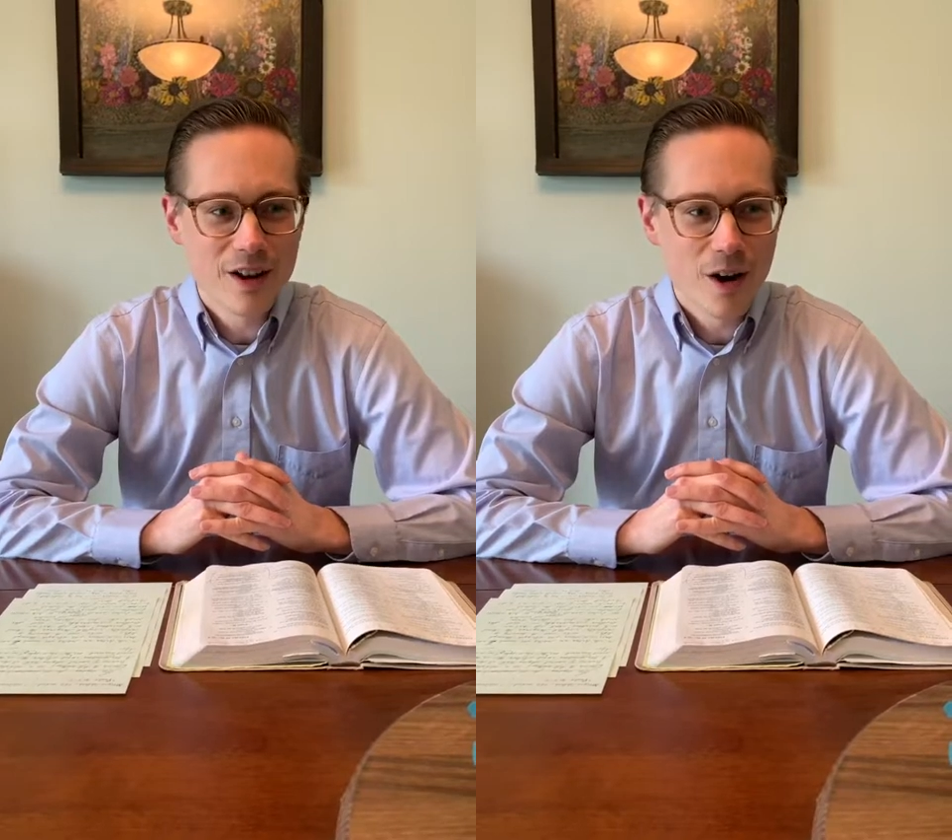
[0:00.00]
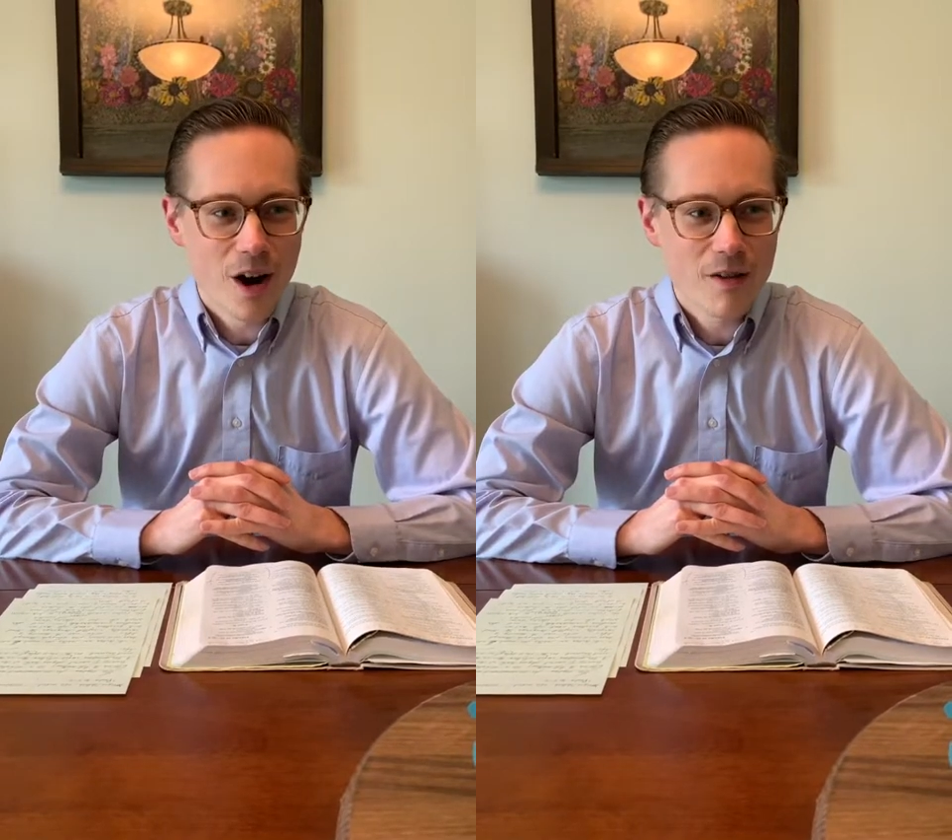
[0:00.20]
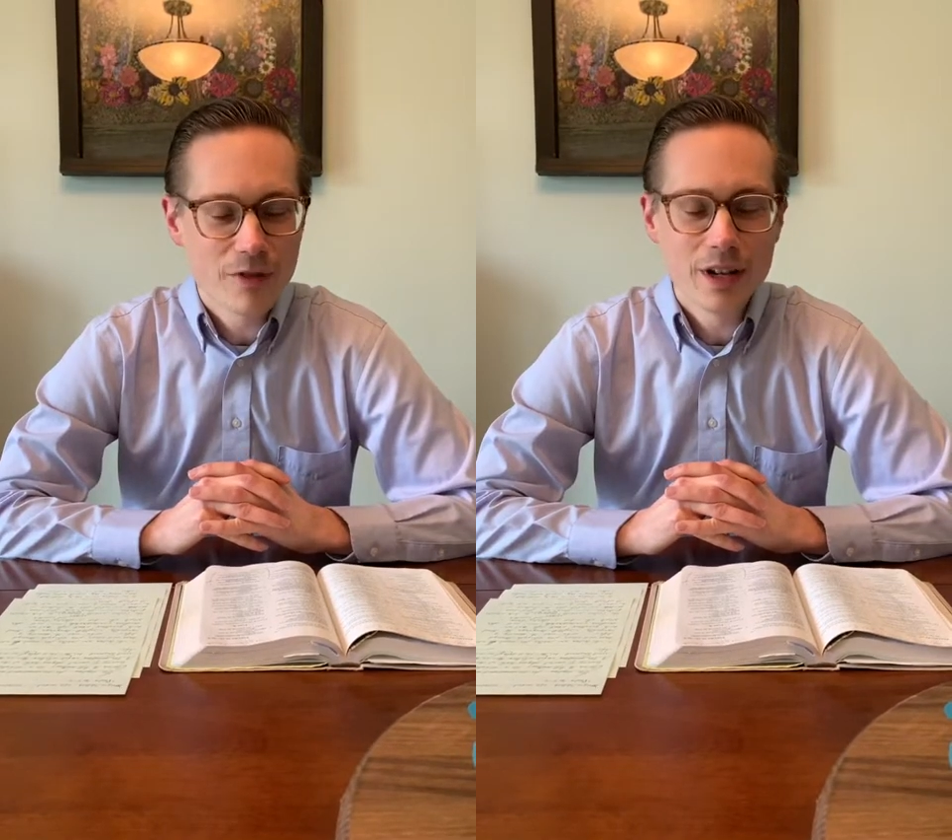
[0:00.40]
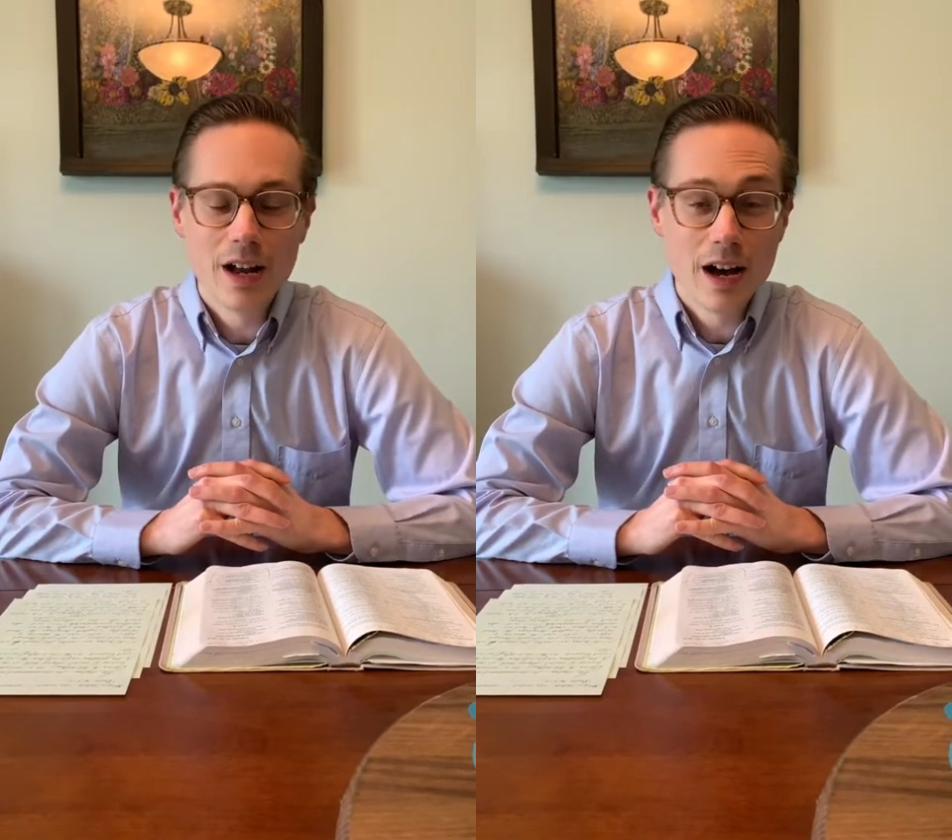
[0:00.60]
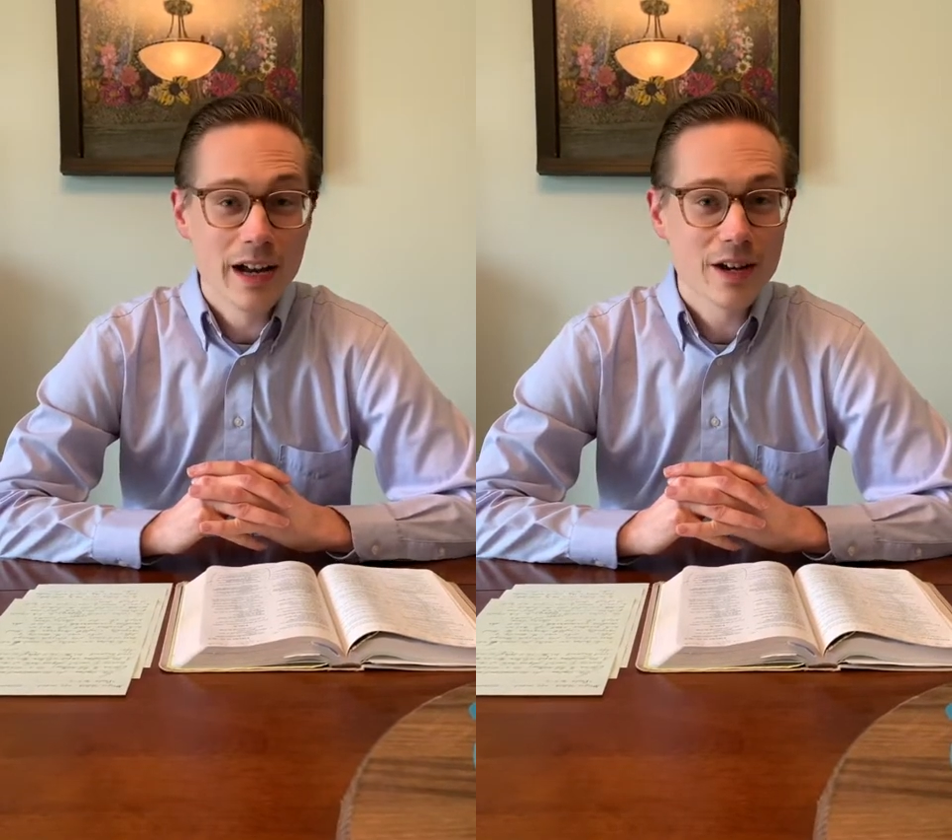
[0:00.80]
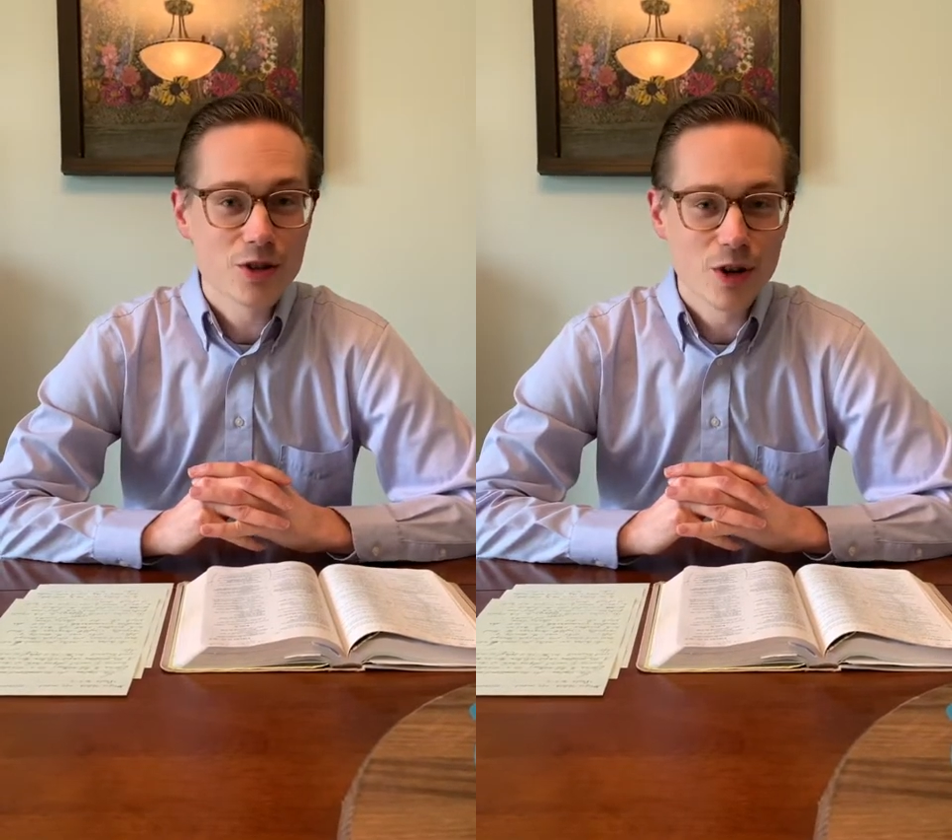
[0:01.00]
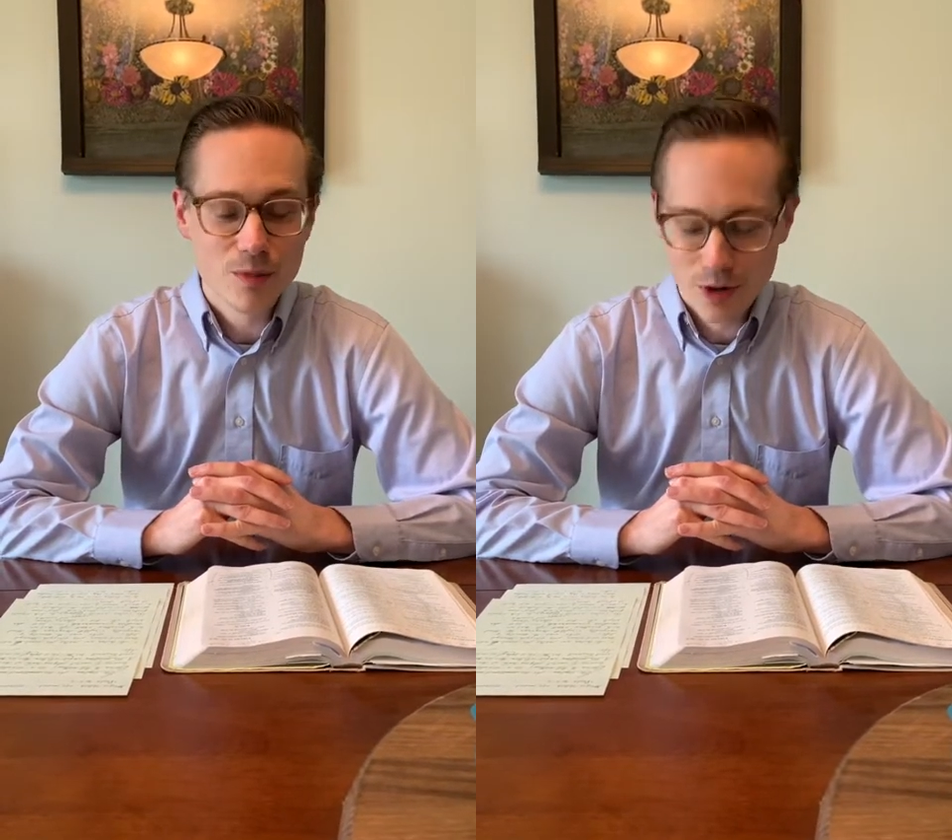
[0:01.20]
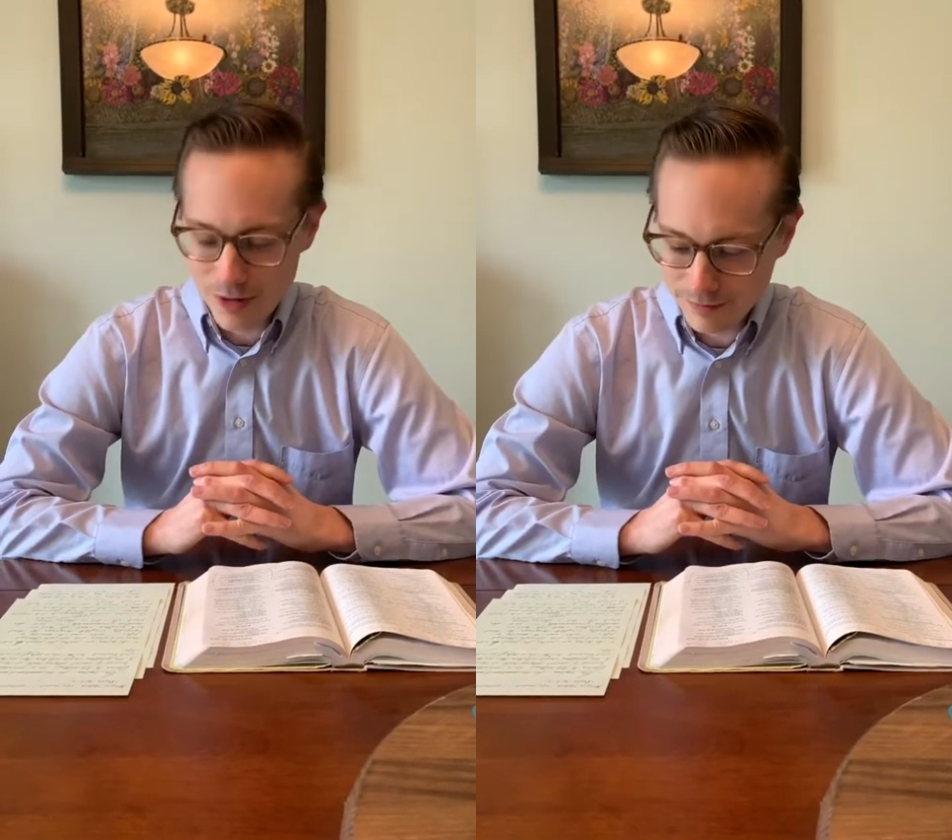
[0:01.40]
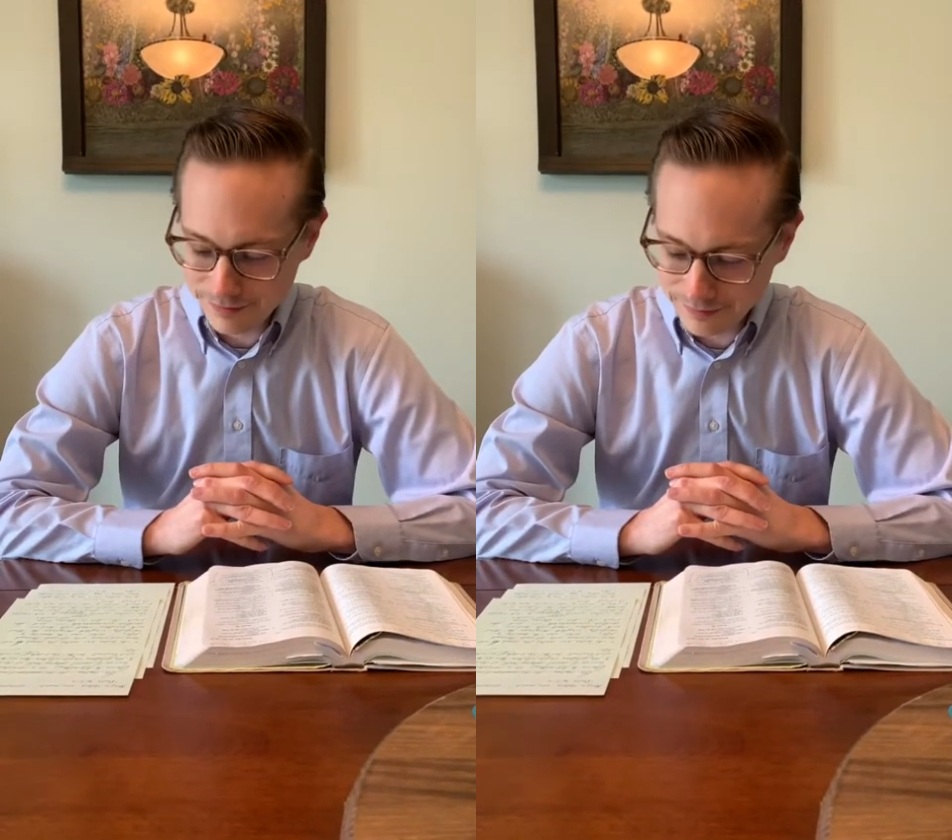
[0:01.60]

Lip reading: are often unanswerable.